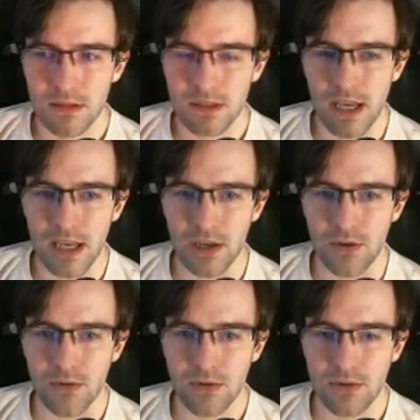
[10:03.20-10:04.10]
Thank
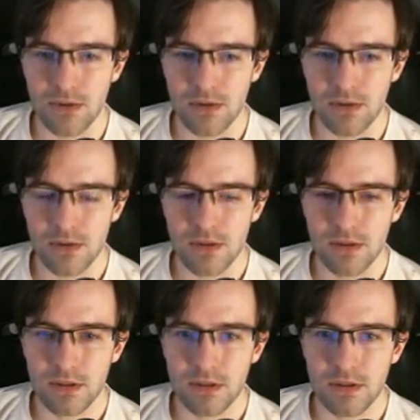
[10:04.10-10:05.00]
you.
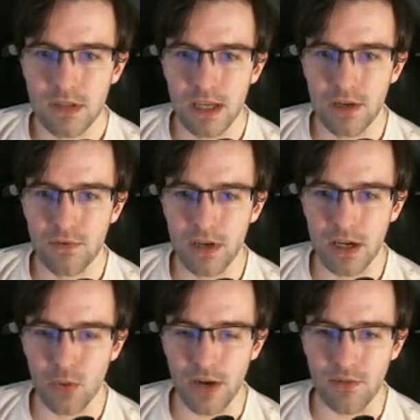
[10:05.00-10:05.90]
Thank you for getting
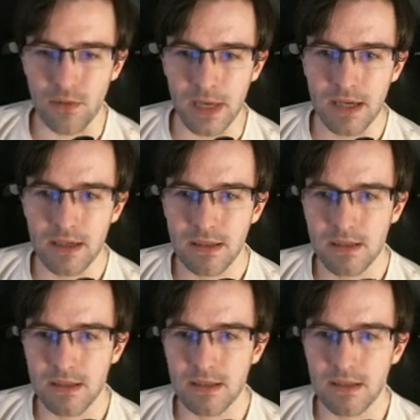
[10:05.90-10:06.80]
away from me.
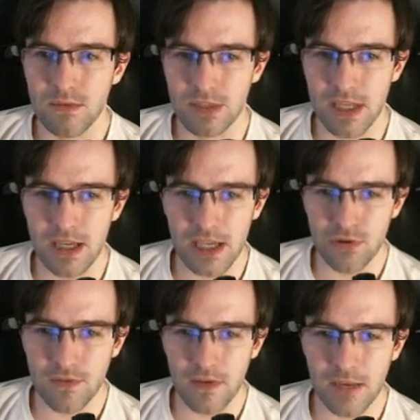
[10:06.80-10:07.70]
Was that
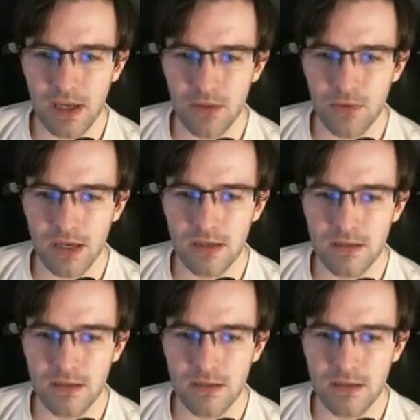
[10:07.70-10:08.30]
electrified, by the way?